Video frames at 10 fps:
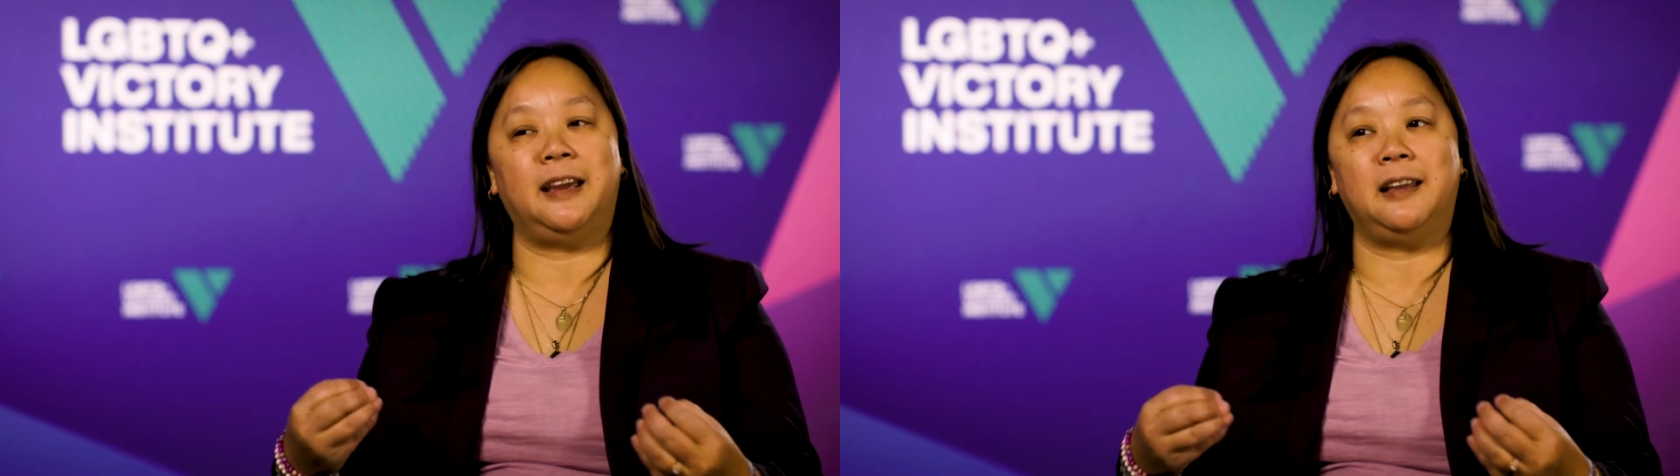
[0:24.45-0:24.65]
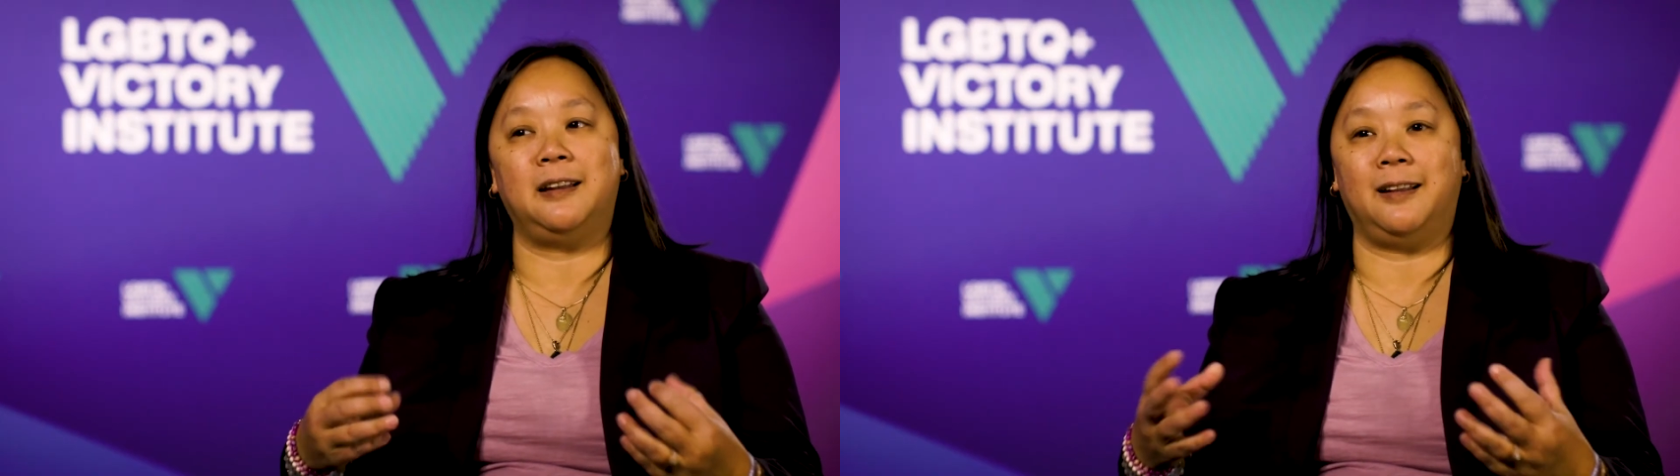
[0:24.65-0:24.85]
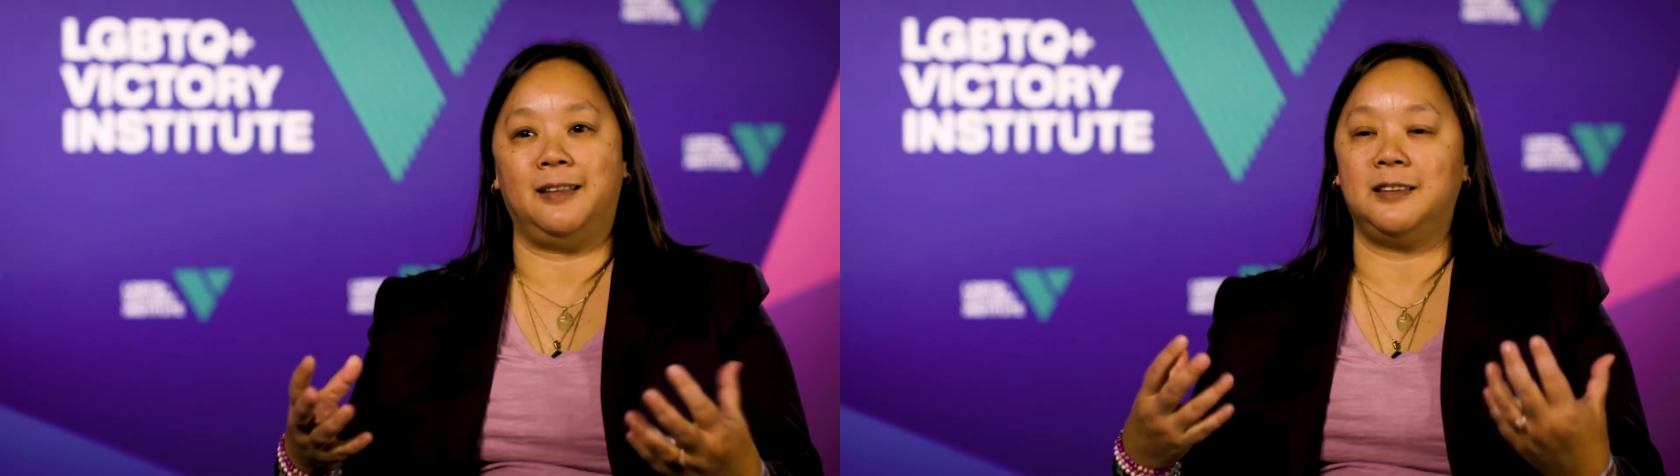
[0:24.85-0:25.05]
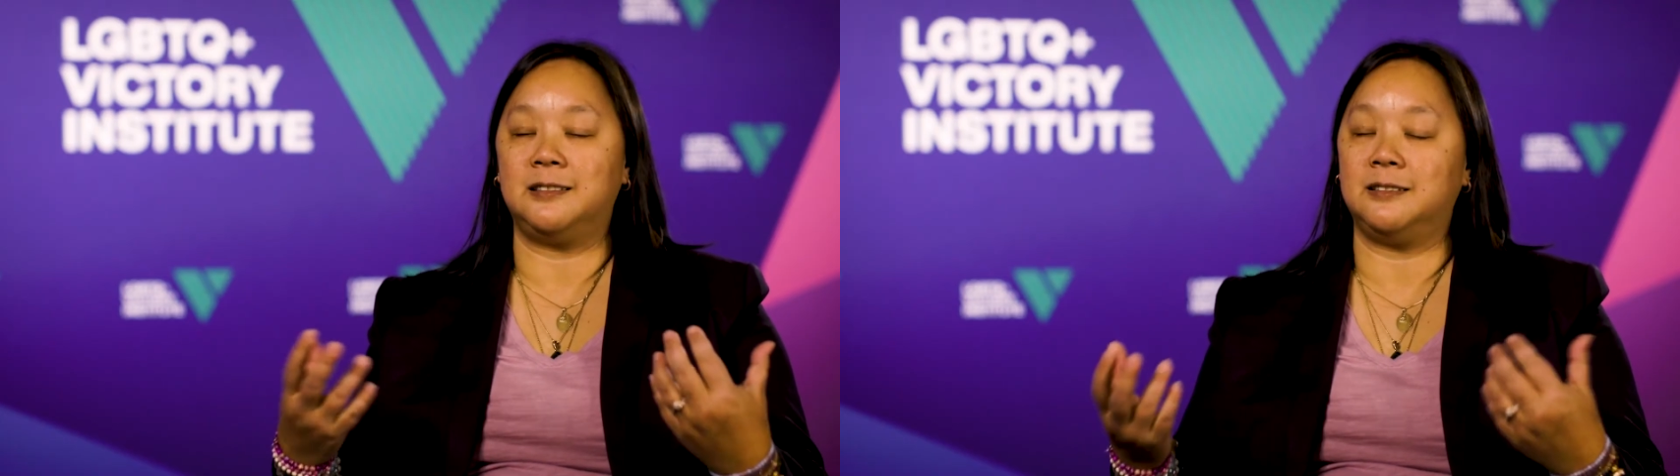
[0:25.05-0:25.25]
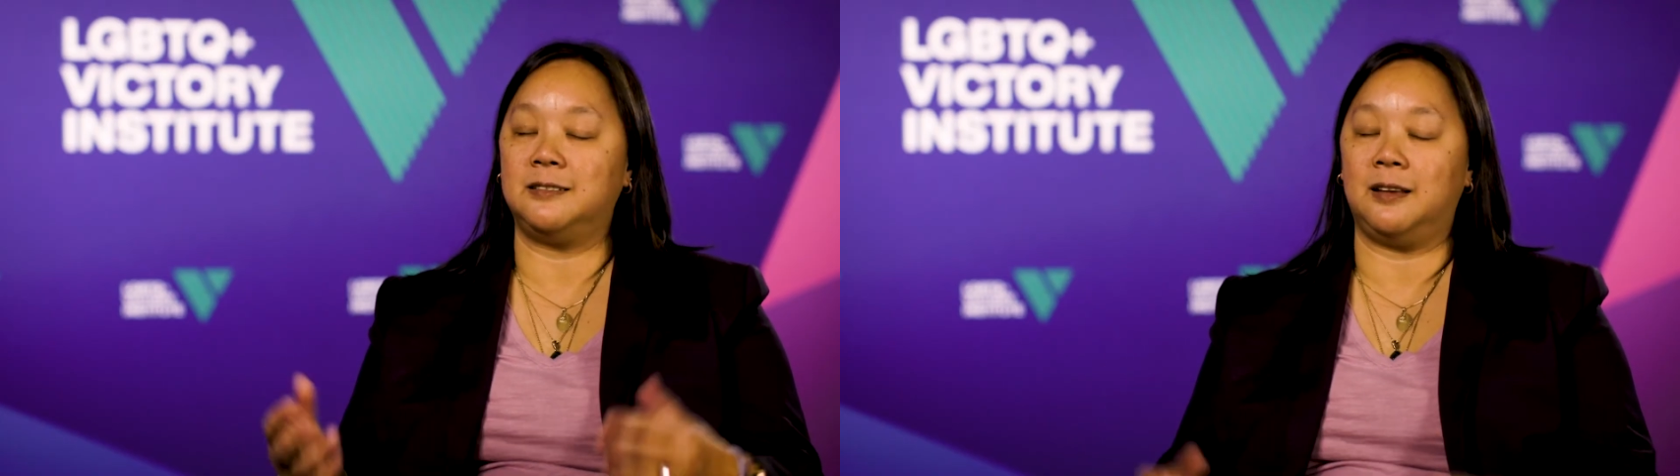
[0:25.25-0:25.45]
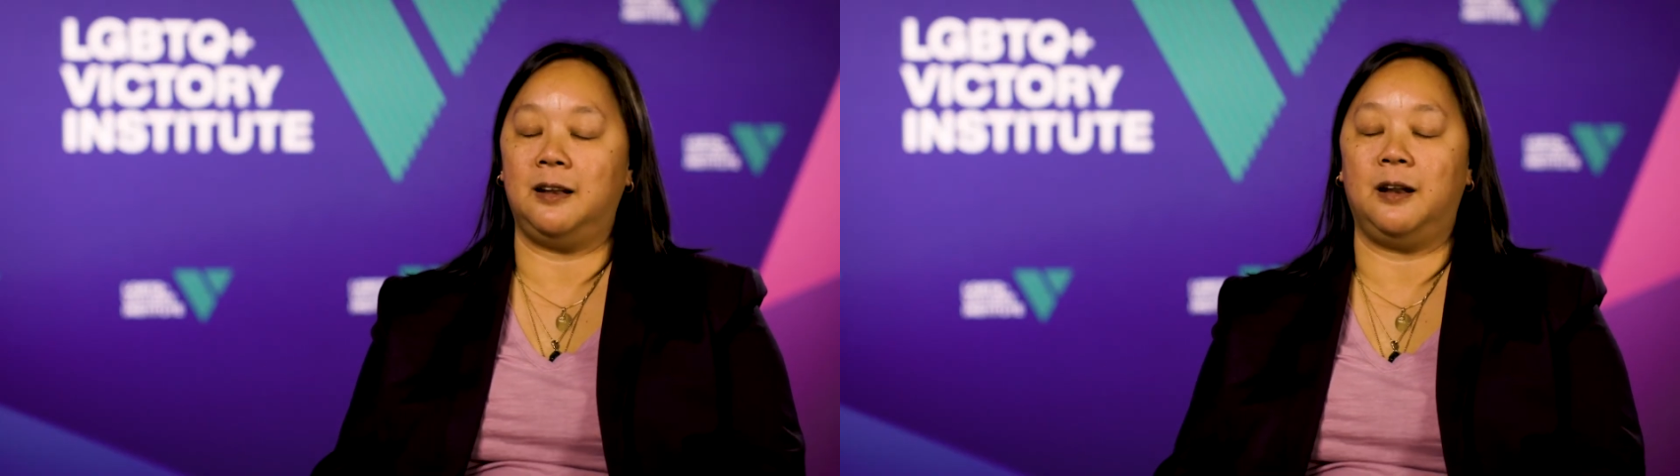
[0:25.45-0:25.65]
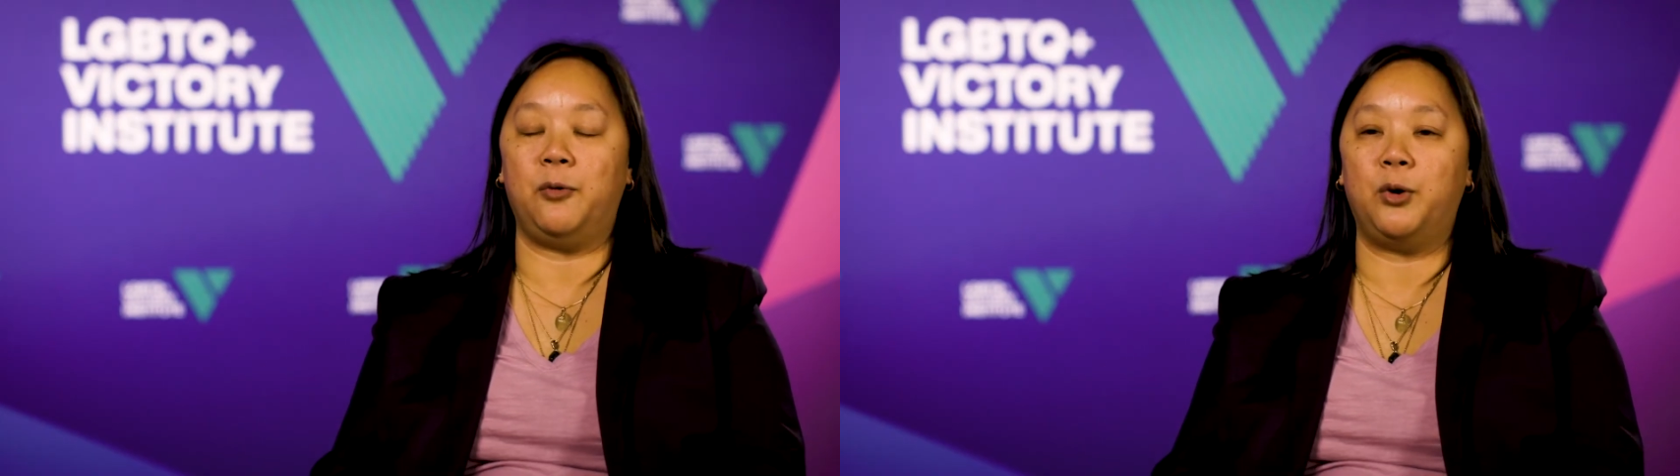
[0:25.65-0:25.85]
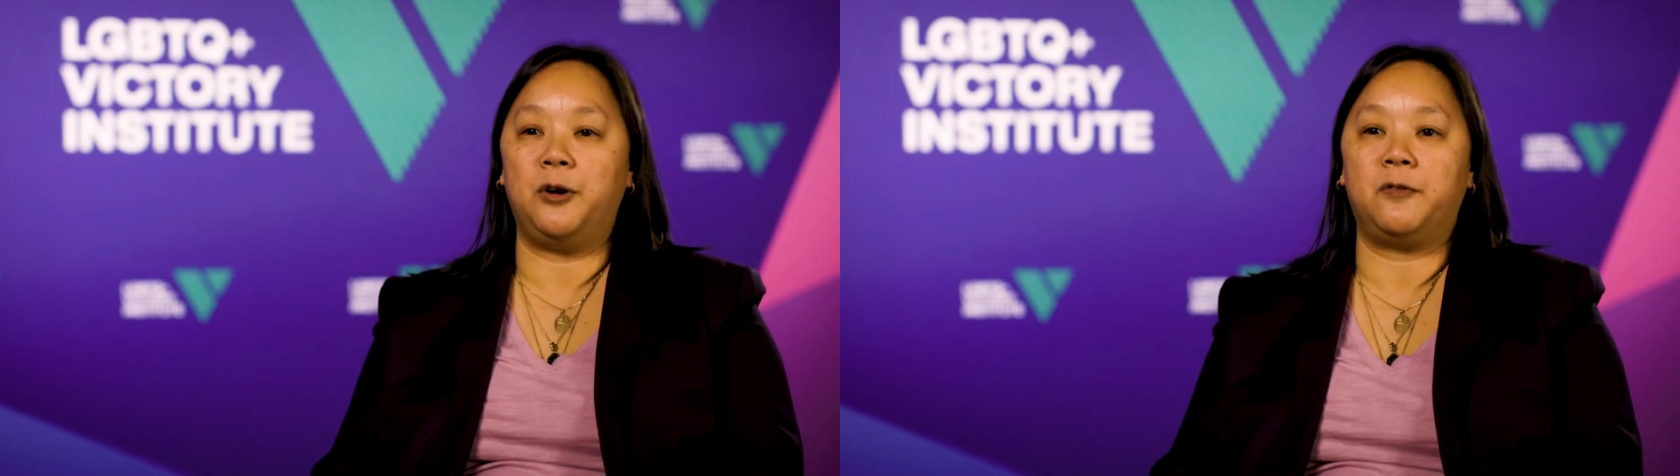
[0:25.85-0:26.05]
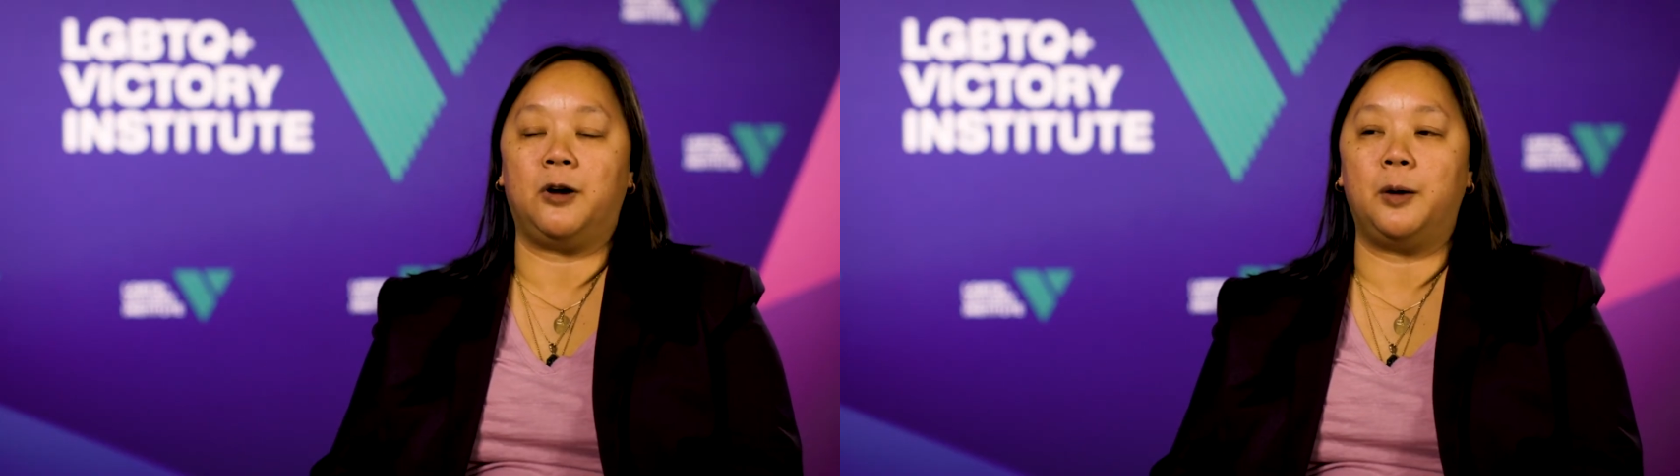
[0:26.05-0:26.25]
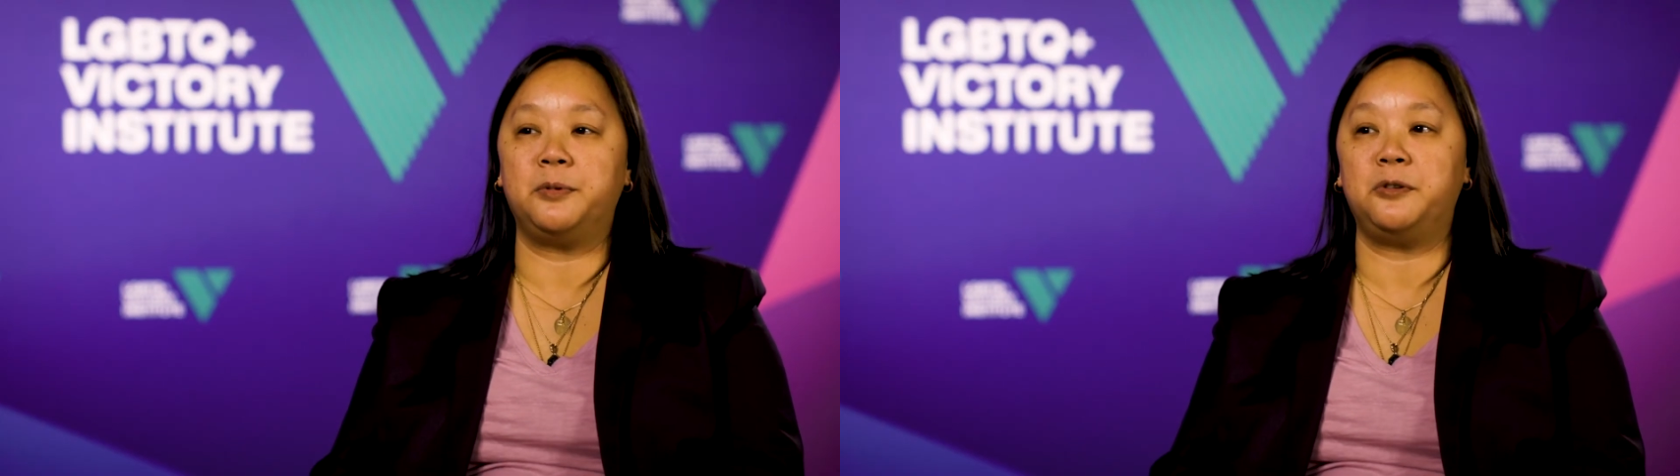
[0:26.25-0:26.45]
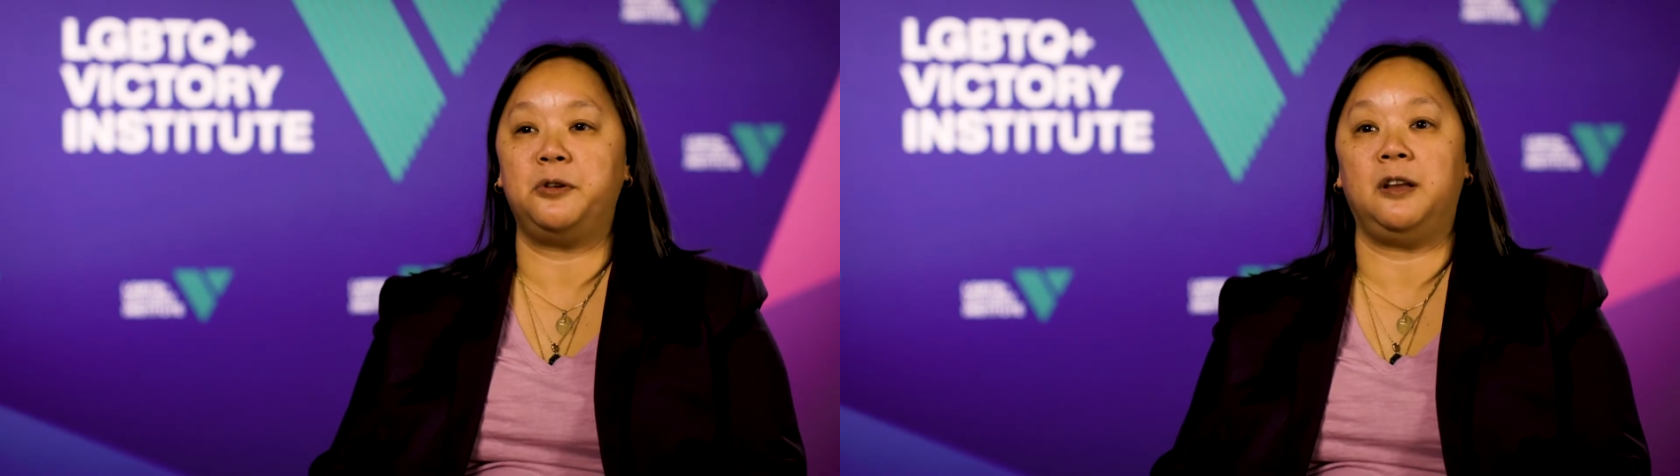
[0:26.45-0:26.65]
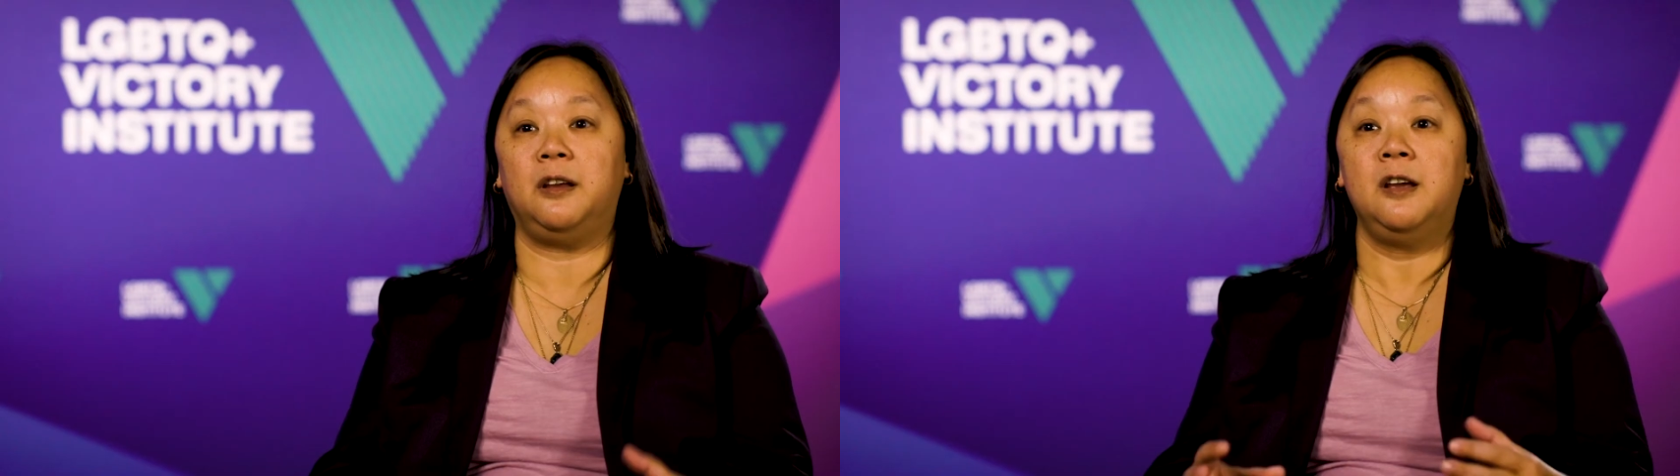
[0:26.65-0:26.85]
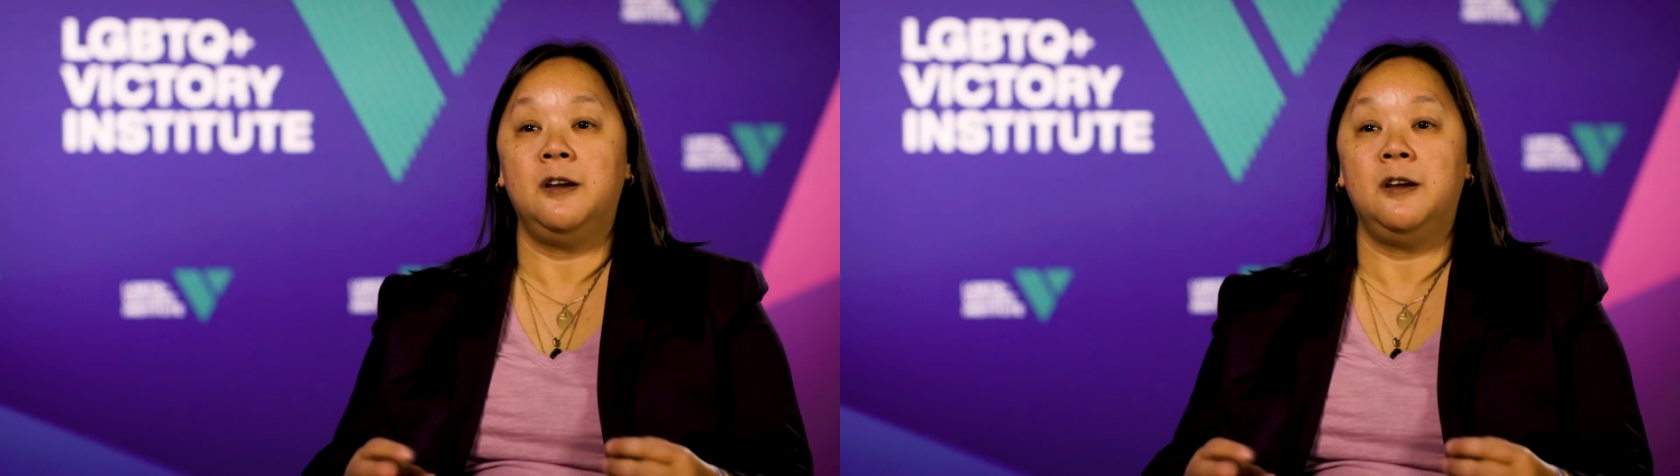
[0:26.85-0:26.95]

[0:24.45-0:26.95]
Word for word: And this is a wonderful opportunity